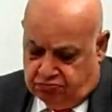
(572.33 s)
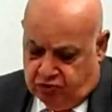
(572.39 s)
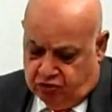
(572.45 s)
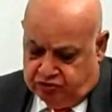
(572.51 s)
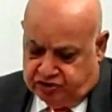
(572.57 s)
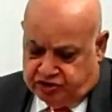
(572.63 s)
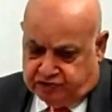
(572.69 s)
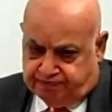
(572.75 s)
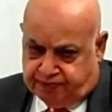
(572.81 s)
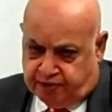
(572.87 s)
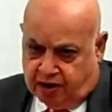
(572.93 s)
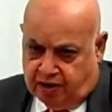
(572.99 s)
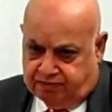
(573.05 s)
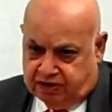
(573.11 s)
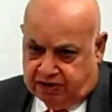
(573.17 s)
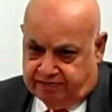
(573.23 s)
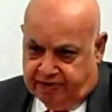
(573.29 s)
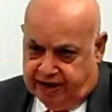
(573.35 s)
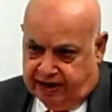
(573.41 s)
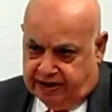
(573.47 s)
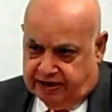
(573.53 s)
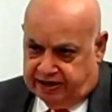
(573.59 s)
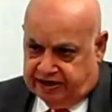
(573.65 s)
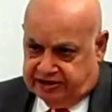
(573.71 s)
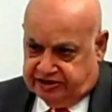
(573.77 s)
most
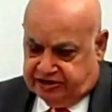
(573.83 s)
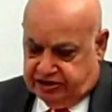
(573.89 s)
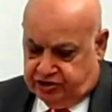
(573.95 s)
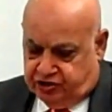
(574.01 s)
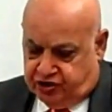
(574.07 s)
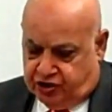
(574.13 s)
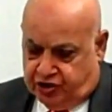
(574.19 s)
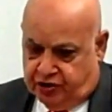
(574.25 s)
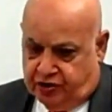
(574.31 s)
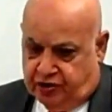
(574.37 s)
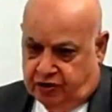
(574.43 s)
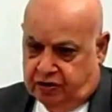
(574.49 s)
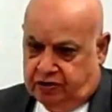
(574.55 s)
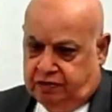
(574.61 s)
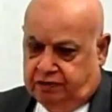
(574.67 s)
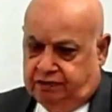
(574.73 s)
problematic is internal.